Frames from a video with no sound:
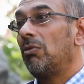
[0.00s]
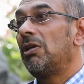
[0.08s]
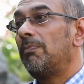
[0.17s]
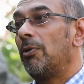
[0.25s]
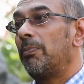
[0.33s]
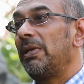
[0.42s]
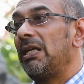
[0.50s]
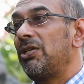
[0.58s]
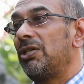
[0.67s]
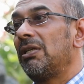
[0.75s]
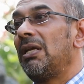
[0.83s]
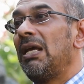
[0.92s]
local
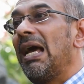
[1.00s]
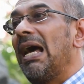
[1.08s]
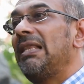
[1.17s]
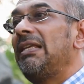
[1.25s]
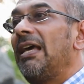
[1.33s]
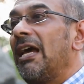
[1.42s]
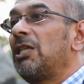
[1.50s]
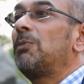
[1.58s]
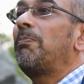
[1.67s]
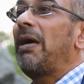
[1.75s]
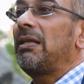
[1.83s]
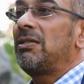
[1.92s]
population and the
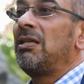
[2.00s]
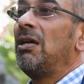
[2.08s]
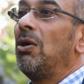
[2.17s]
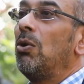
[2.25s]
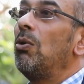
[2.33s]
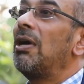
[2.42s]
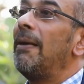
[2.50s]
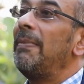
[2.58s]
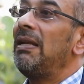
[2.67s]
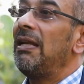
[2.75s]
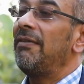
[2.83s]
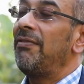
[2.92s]
expats who
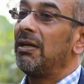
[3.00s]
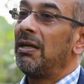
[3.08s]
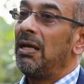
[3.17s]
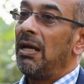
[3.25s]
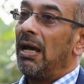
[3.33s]
come and live here.